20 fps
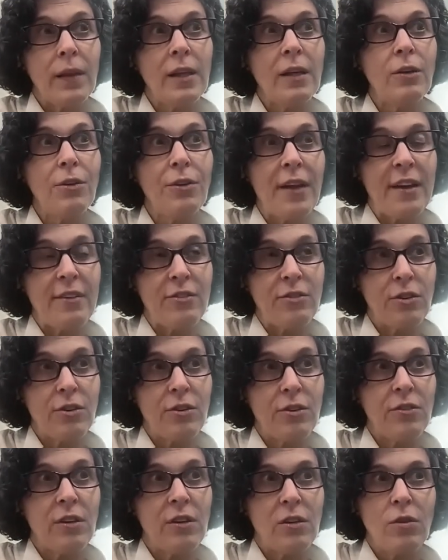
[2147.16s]
legal
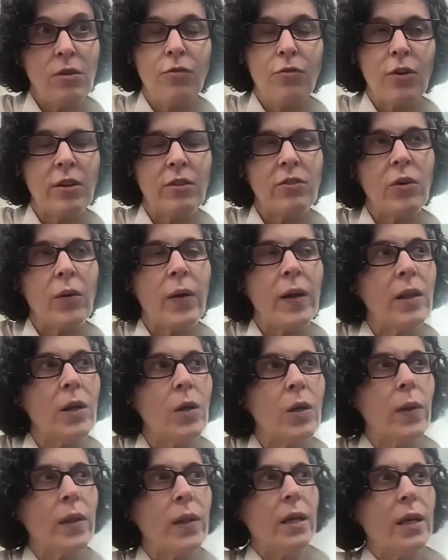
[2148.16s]
deserts, and you've written so
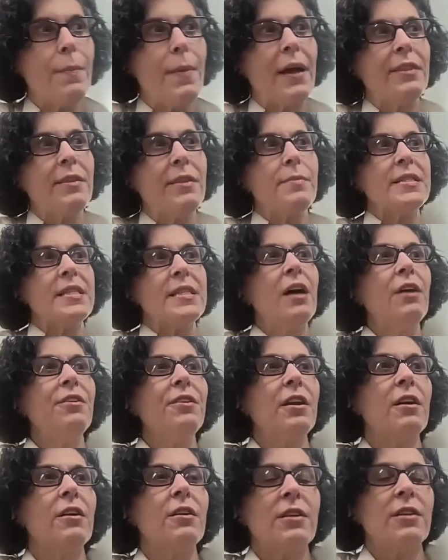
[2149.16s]
eloquently about them as
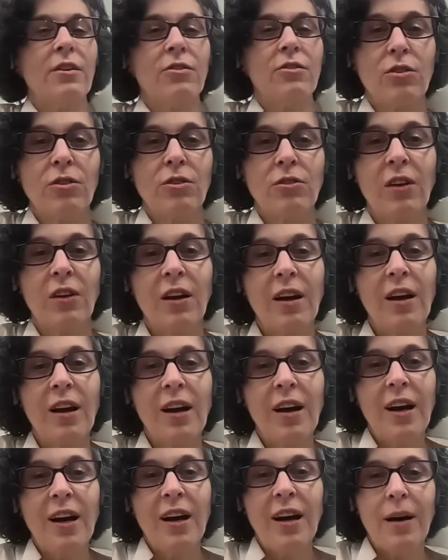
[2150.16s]
healthcare deserts
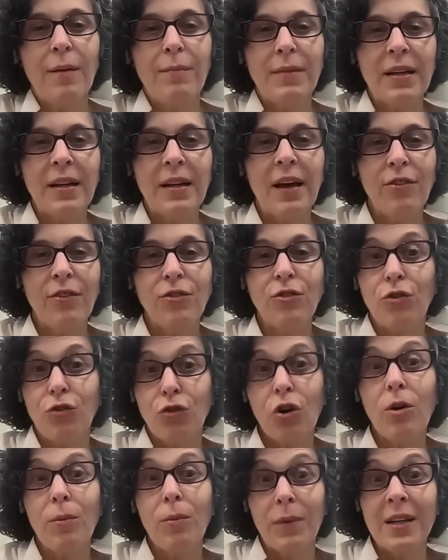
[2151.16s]
and health
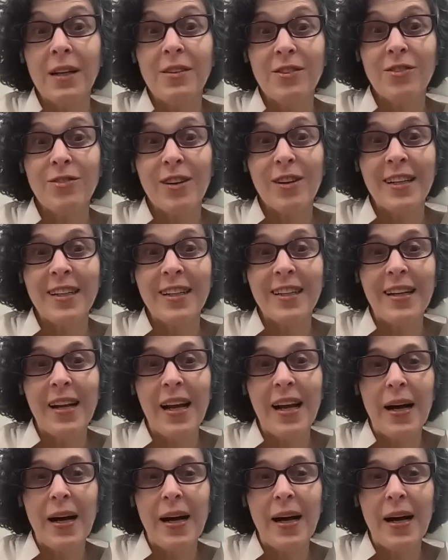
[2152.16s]
determinants, right?